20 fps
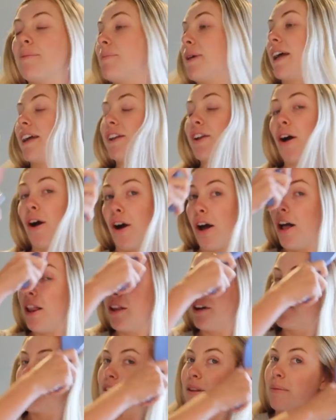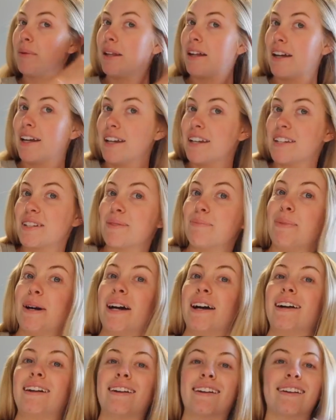been all over the place,
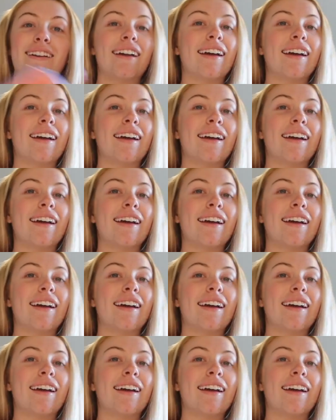but